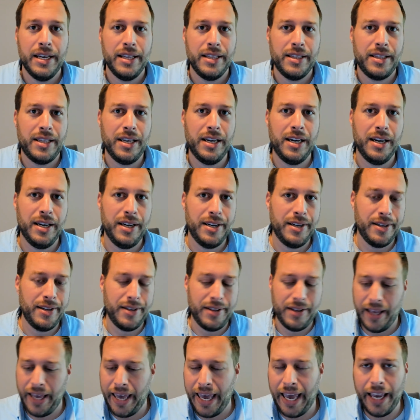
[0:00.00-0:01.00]
the
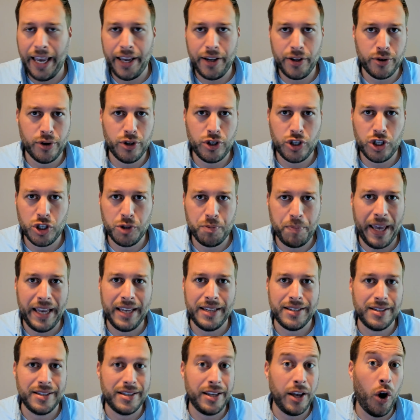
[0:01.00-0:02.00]
angular
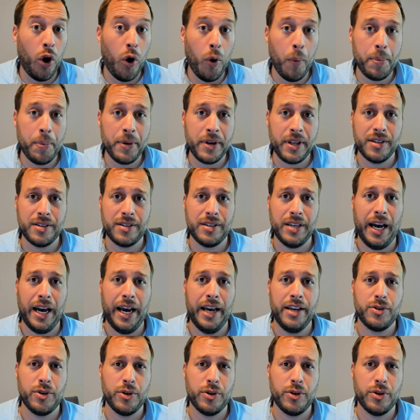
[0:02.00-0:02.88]
space, the opening size.